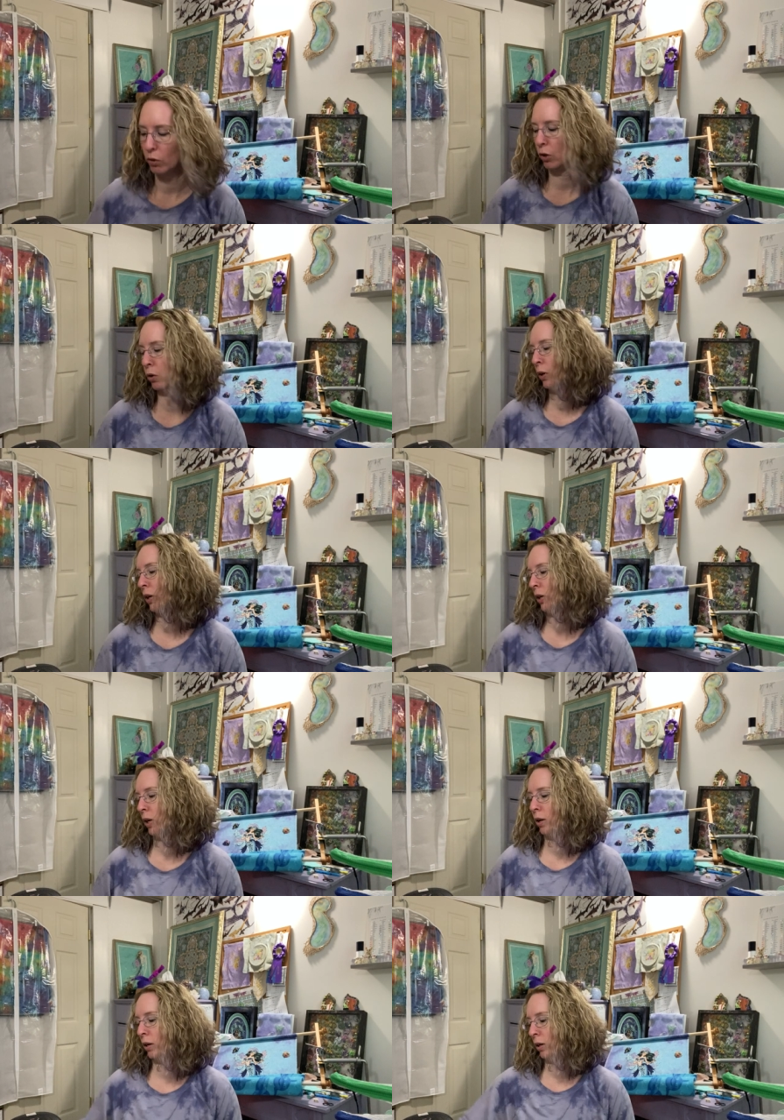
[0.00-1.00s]
know,
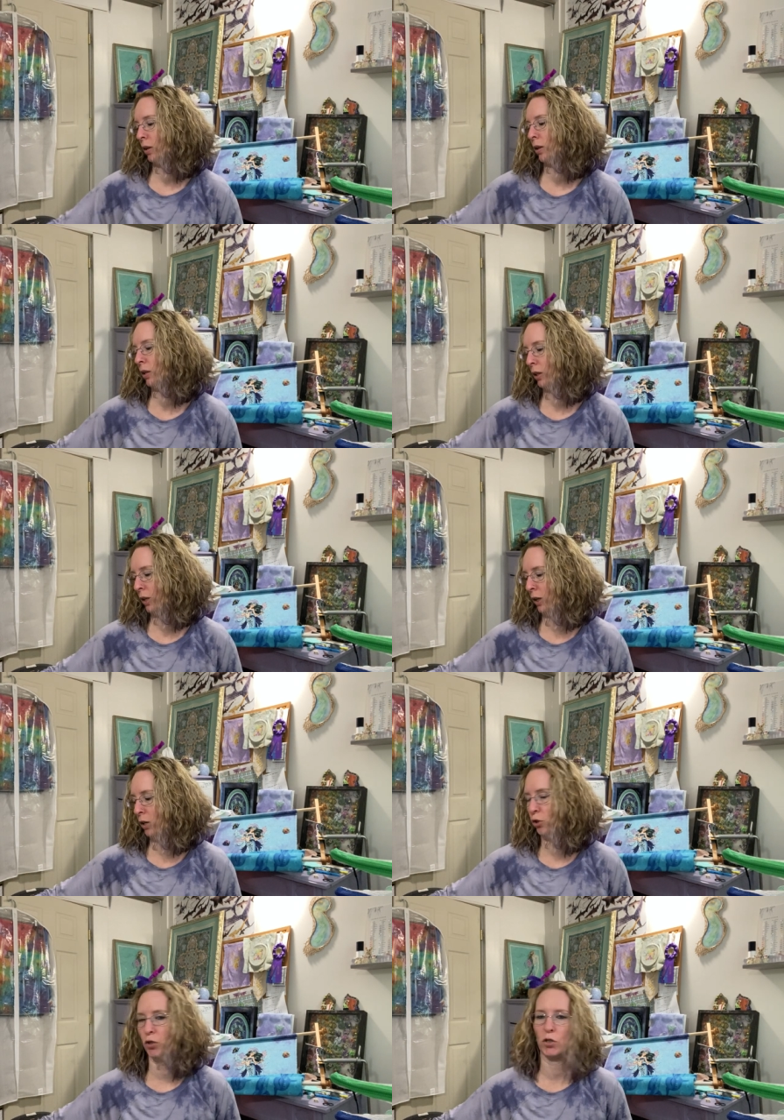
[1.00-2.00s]
like I
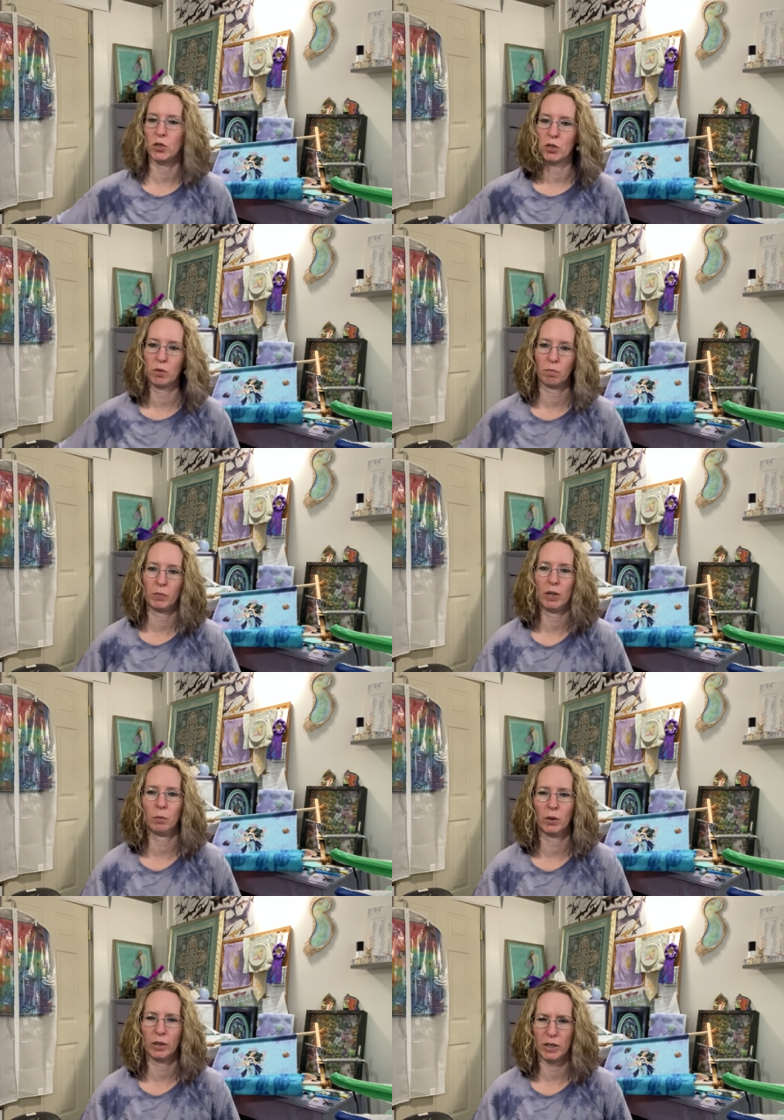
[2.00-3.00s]
should just get
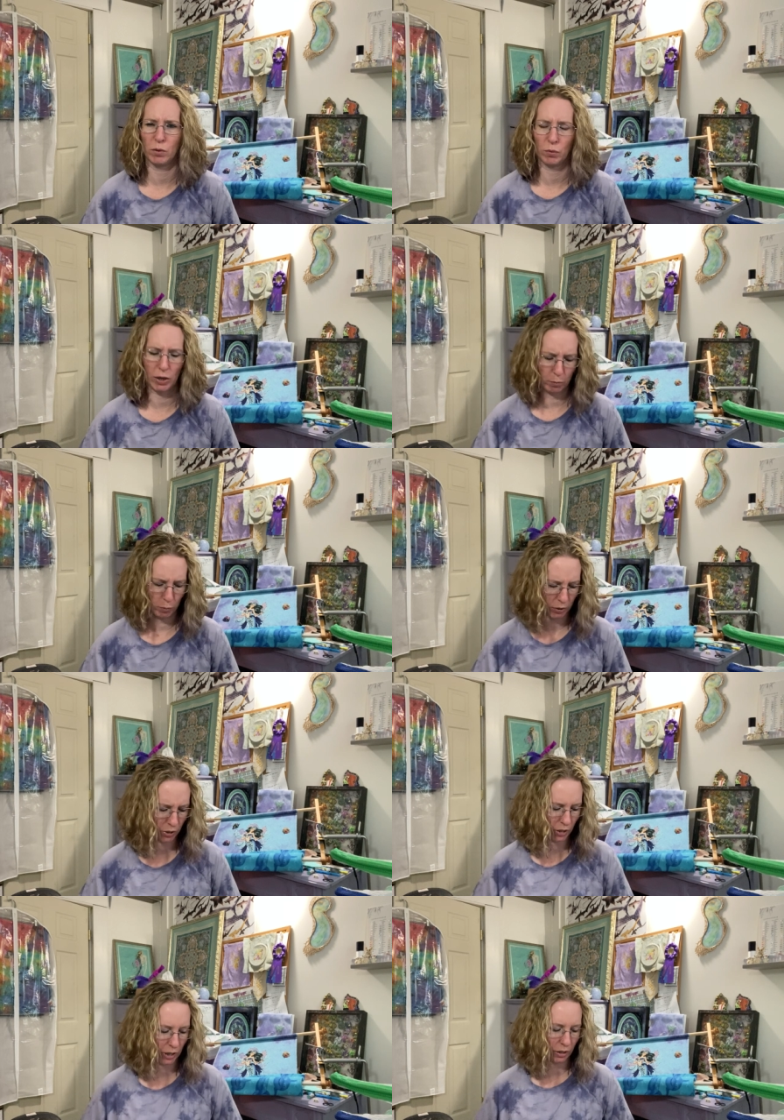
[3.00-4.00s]
rid of these frames because
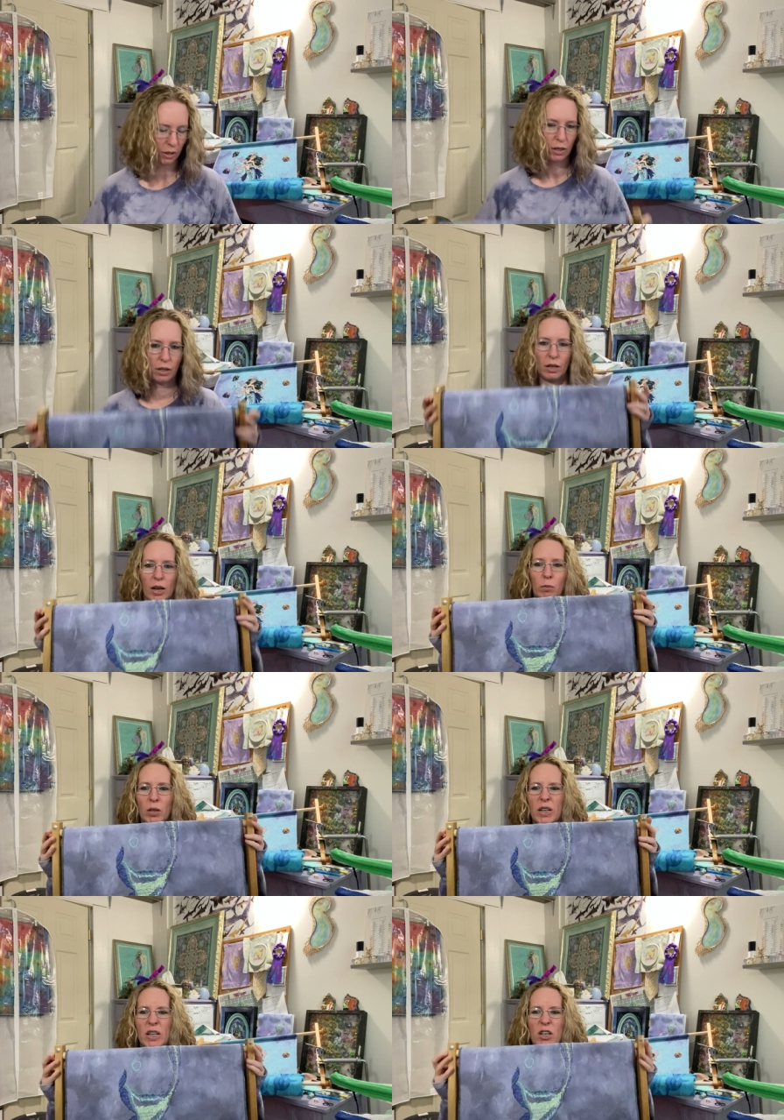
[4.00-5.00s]
like I
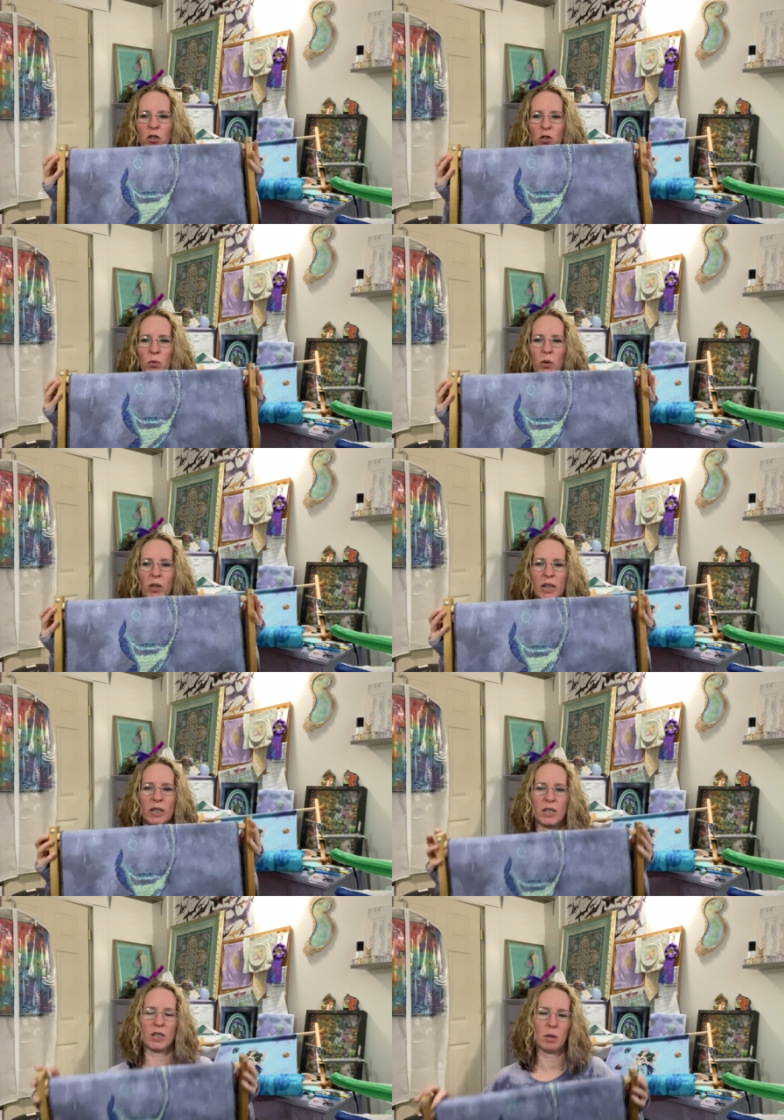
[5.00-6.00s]
run into issues where like
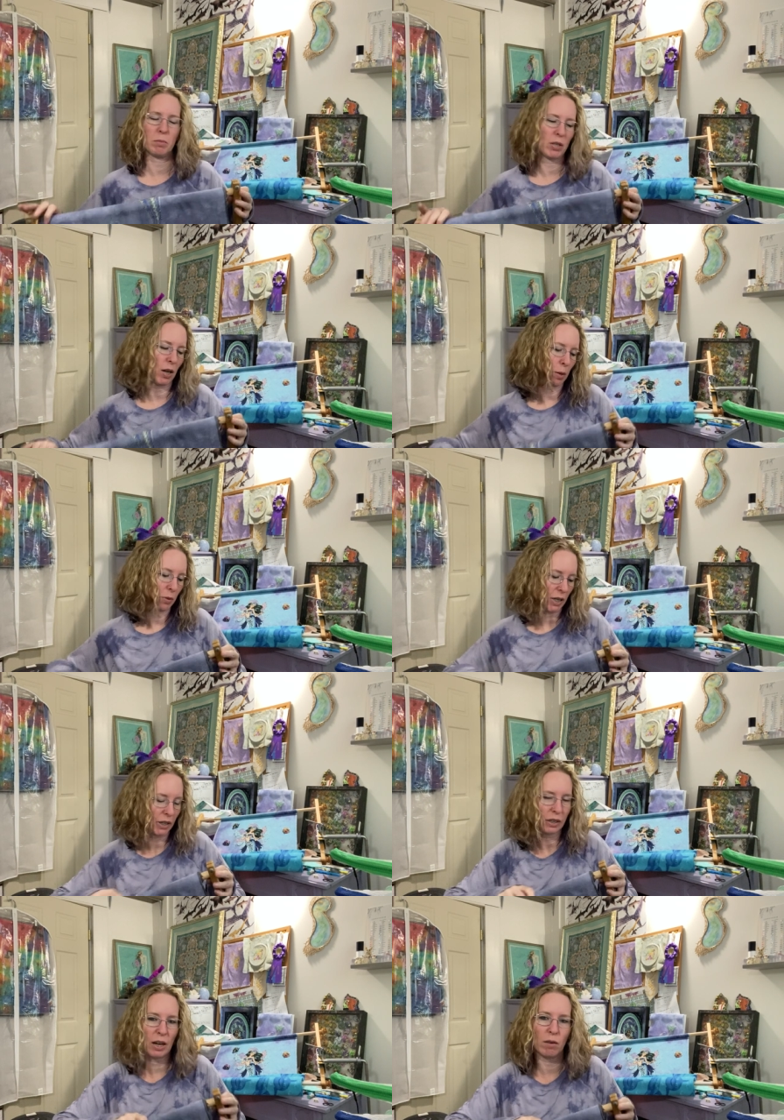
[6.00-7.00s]
sometimes I
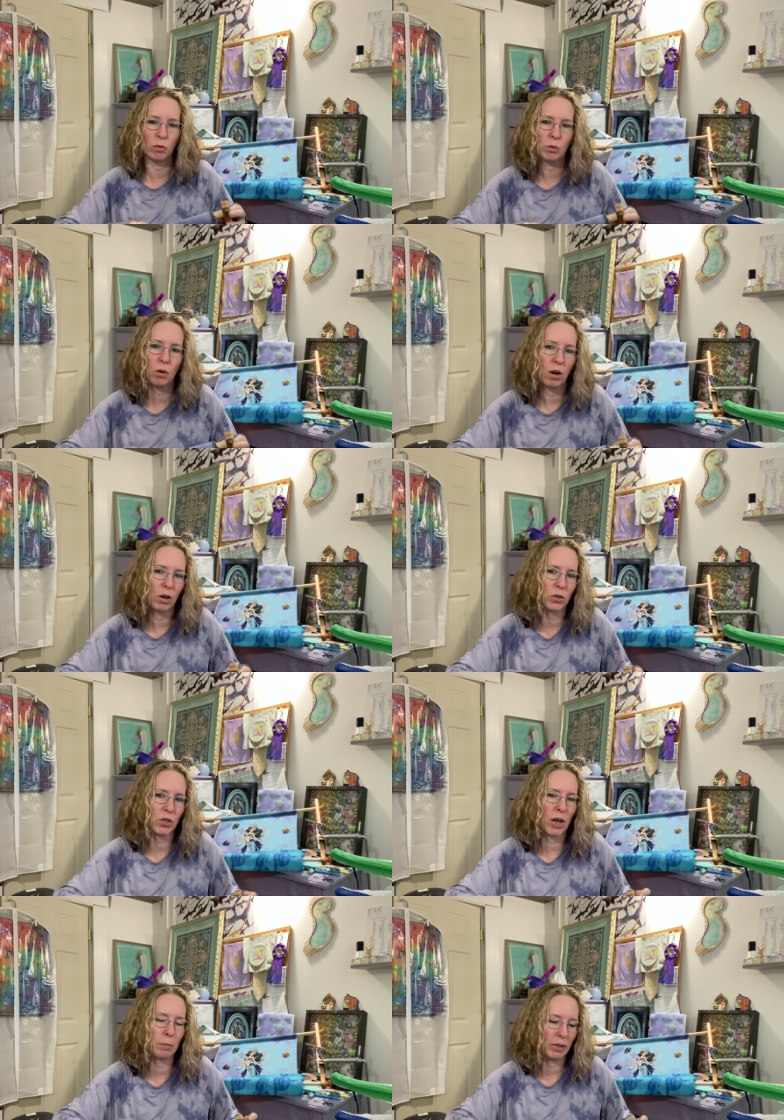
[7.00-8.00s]
have a real hard
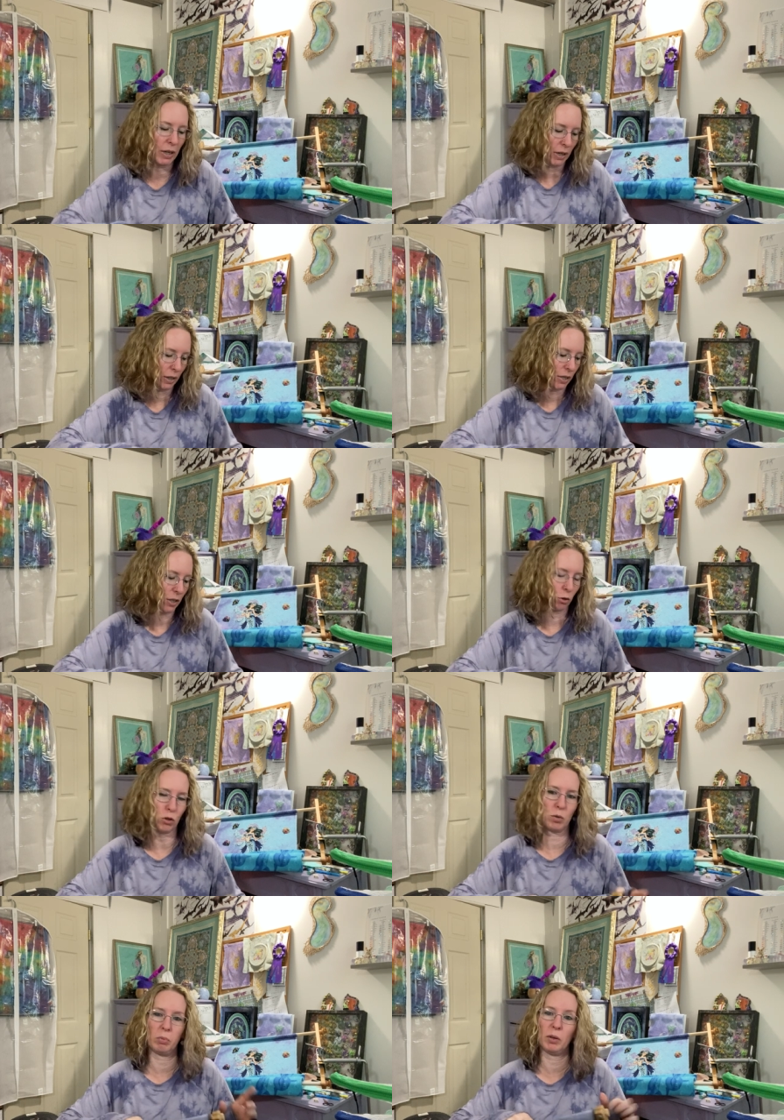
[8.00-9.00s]
time getting, cause these are
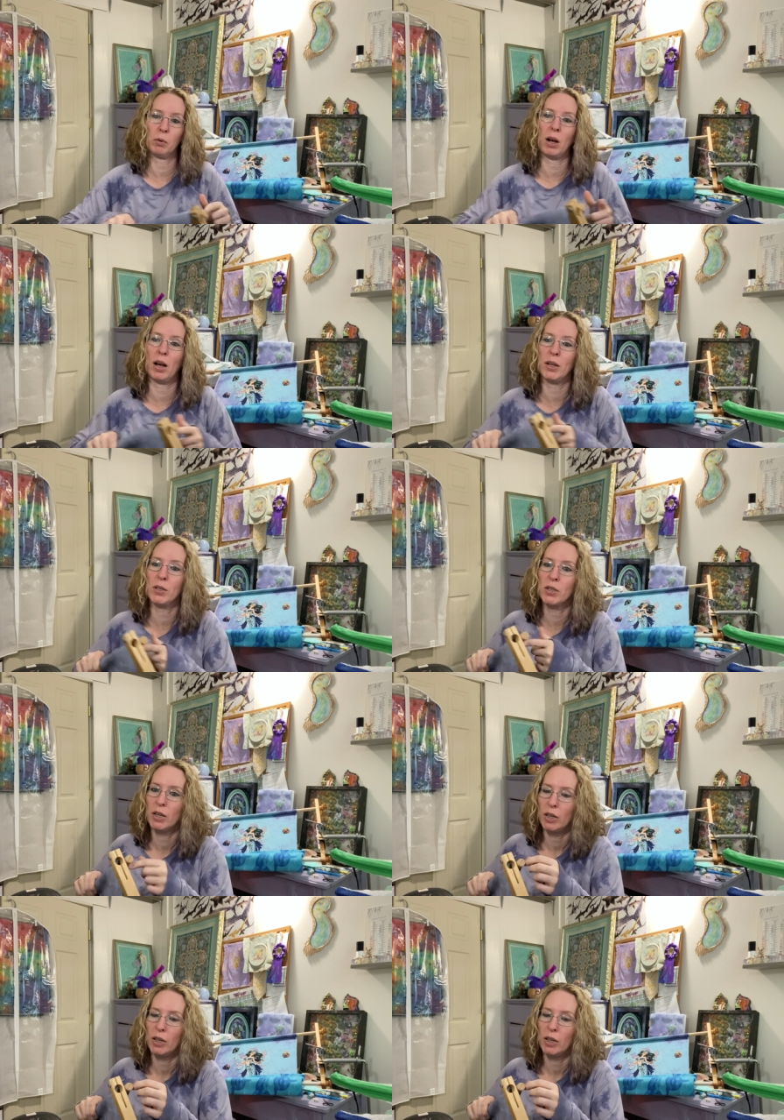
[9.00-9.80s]
split rods